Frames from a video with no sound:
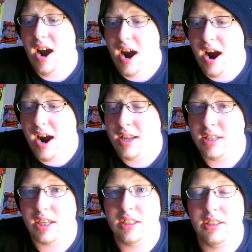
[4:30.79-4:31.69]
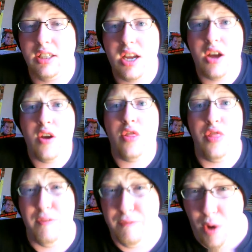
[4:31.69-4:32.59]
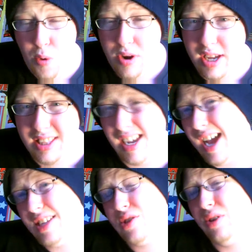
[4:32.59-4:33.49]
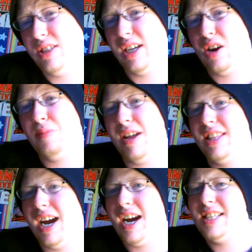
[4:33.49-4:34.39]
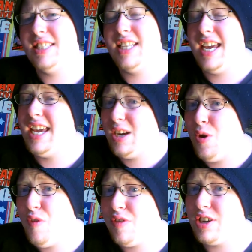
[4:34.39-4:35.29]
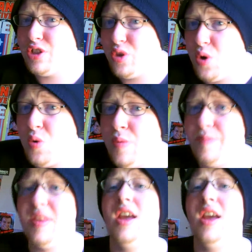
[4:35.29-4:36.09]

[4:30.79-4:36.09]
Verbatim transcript: And the Falcon is going to come in and take over his role.